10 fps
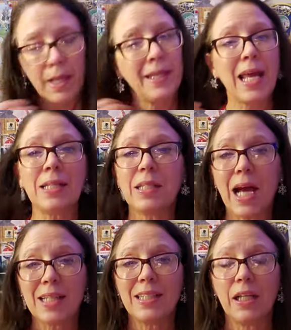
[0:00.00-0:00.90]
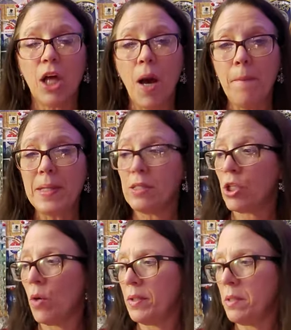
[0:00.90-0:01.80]
Next cocktail up is
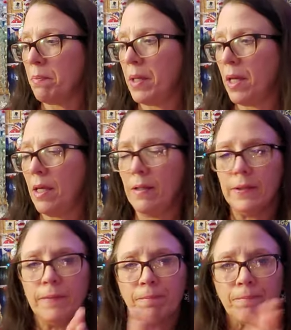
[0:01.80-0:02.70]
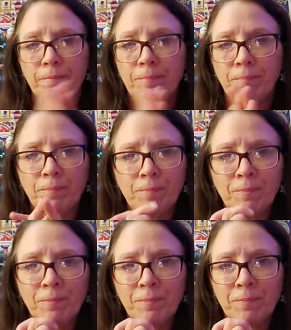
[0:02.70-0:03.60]
going to be,
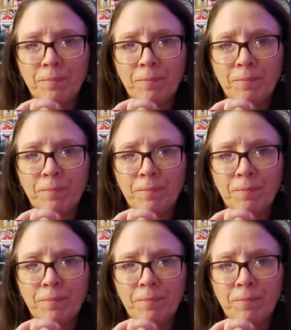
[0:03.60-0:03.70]
hmm,